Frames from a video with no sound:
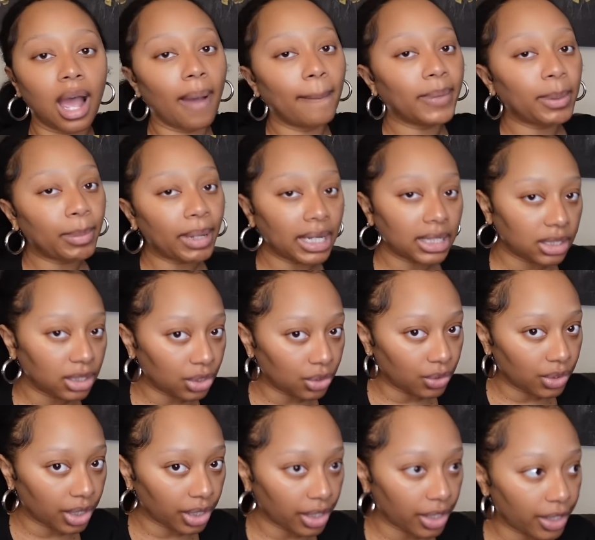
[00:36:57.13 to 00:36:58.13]
I'm a
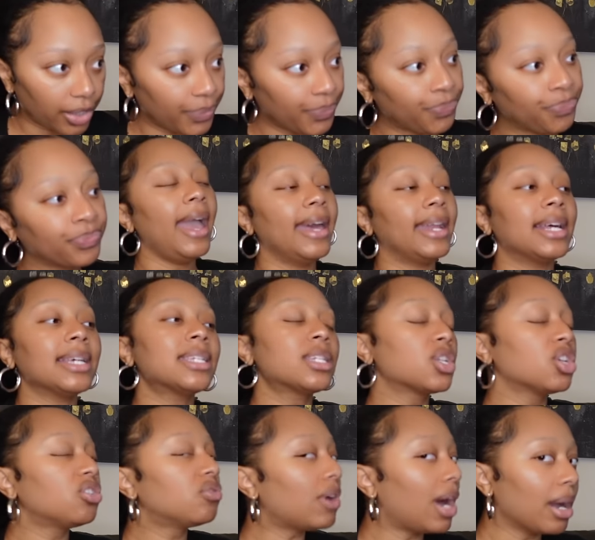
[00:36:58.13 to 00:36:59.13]
bodysuit girl and I
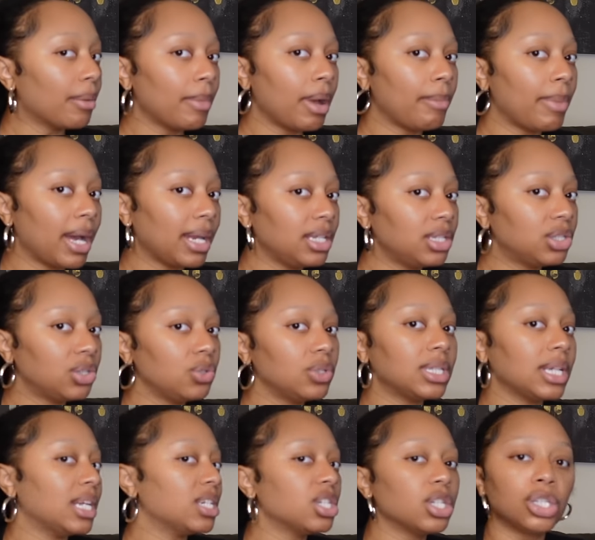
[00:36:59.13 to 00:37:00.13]
still rock my bodysuits.
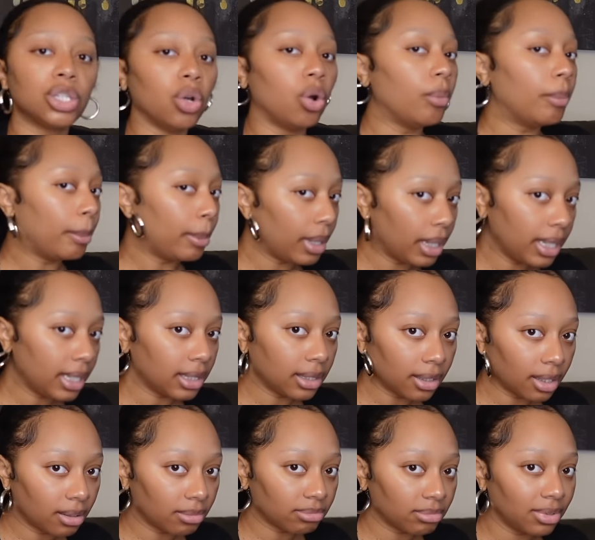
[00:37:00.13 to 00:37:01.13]
I just don't button
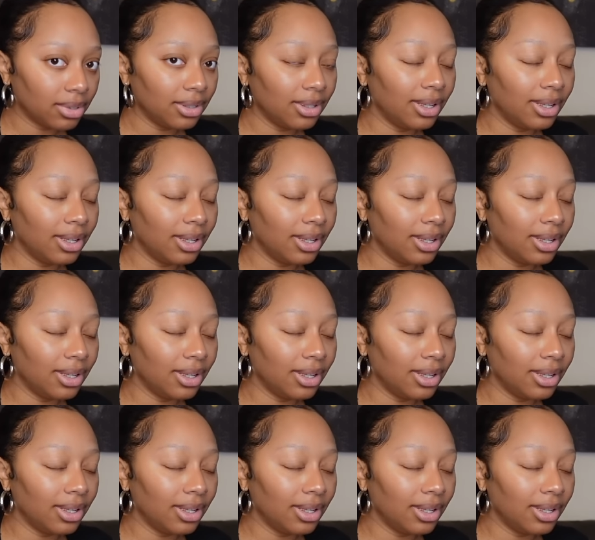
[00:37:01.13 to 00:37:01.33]
them.